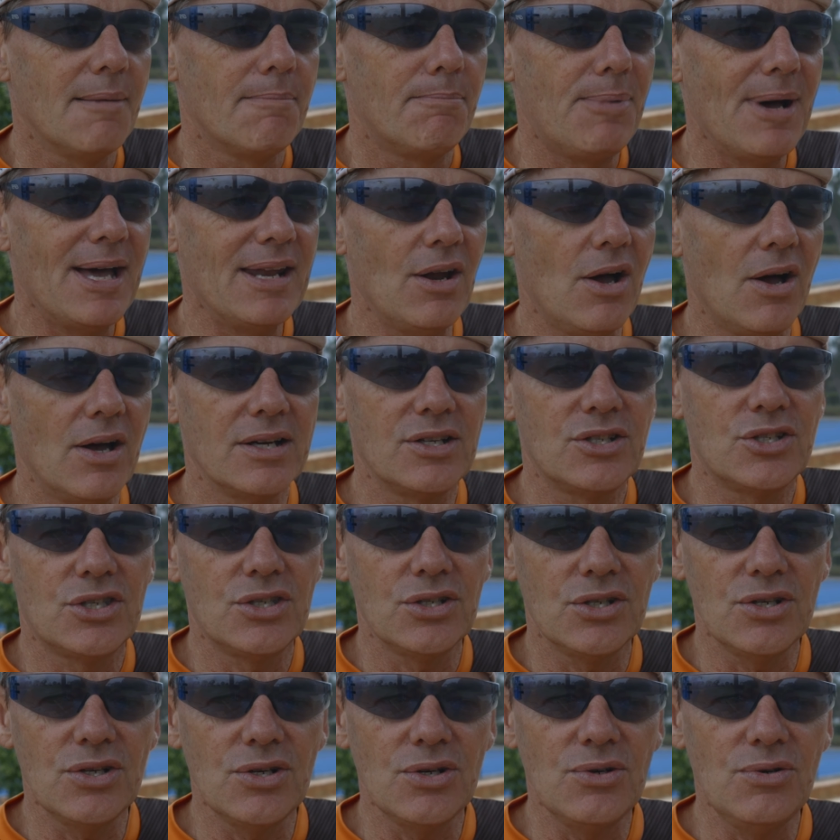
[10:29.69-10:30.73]
But I
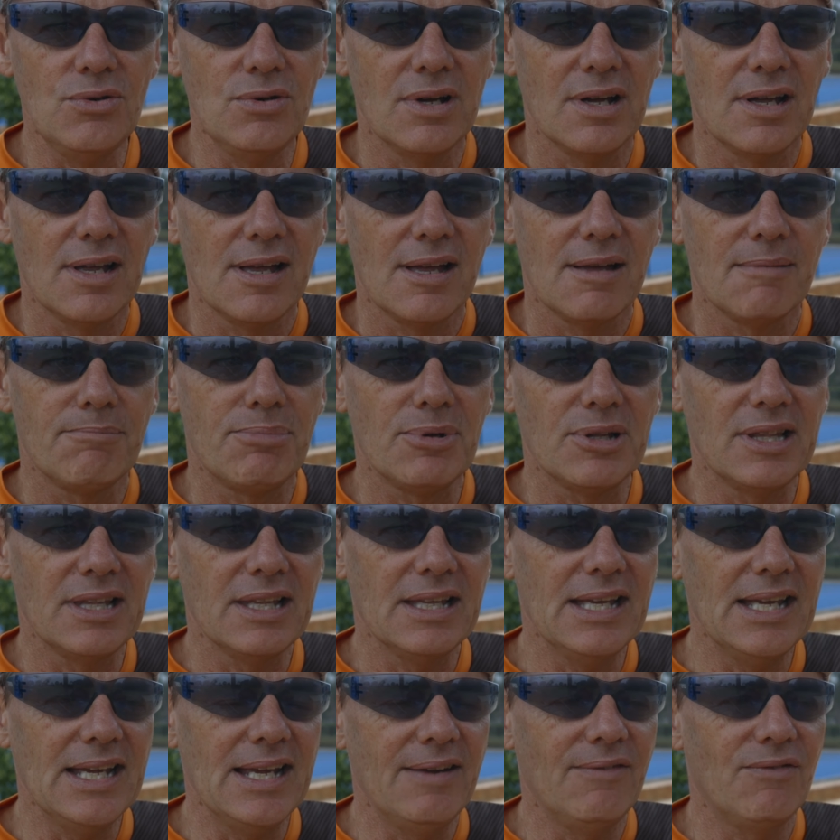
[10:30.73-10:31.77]
do
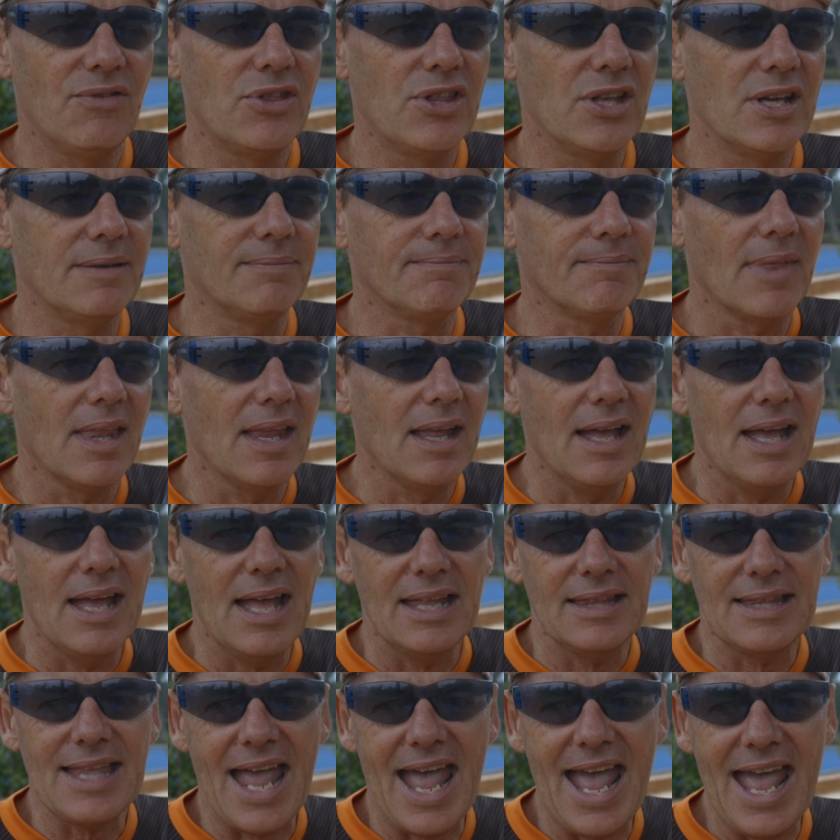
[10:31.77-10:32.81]
believe that
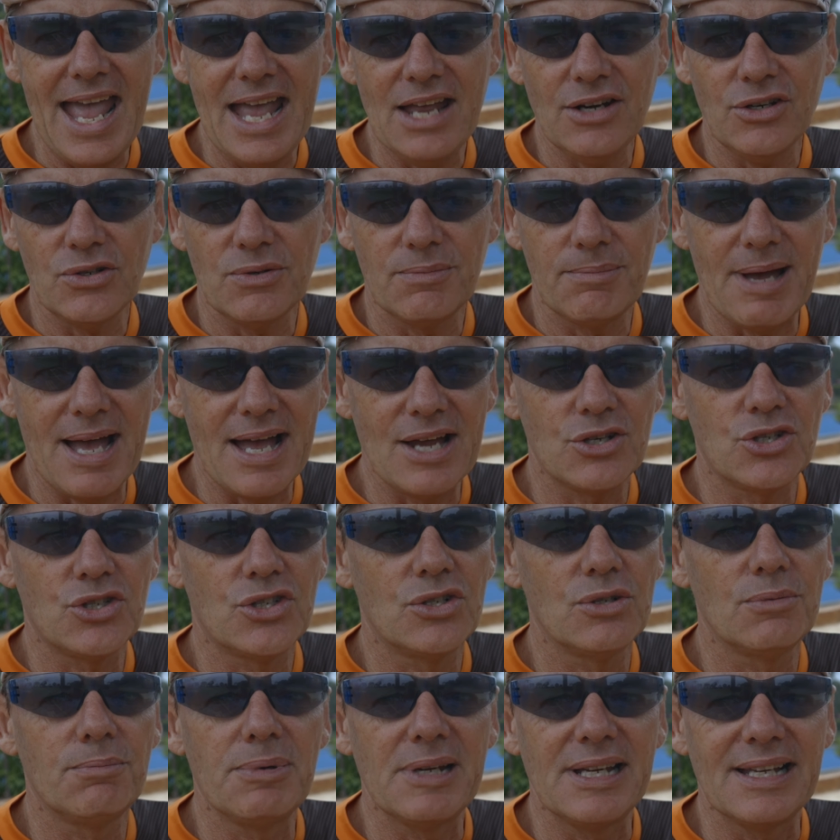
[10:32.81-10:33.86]
the handlebars
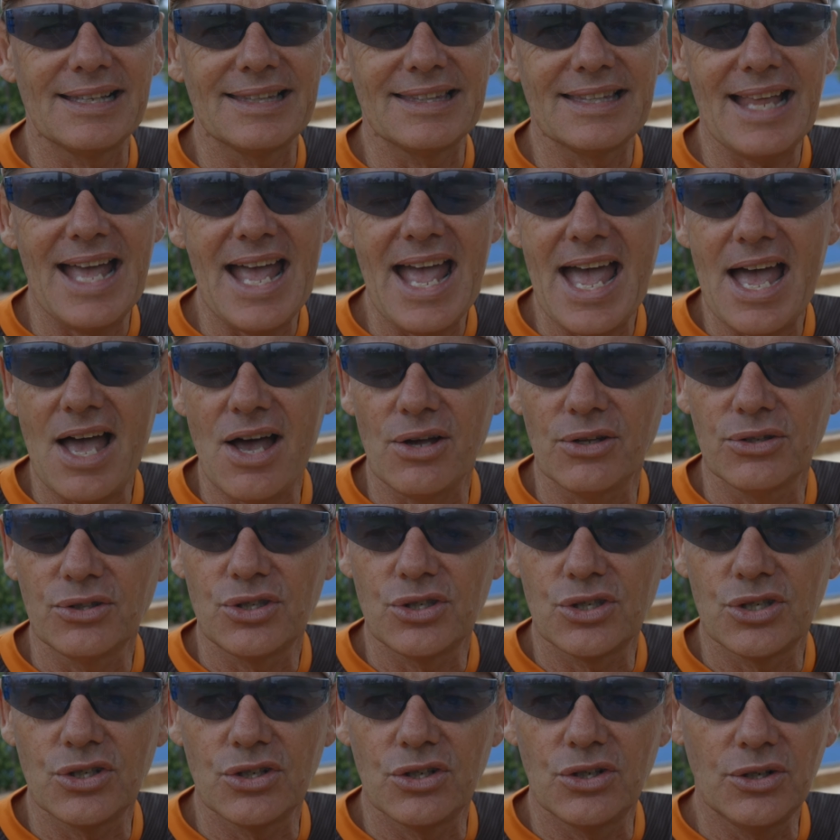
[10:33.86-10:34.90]
should be allowed
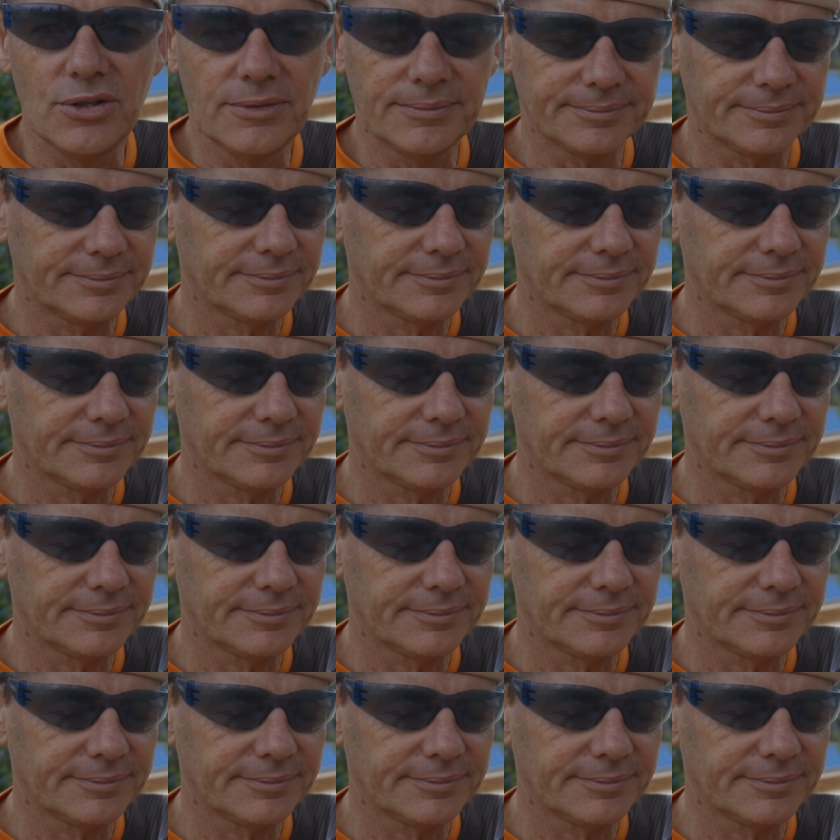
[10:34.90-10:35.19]
to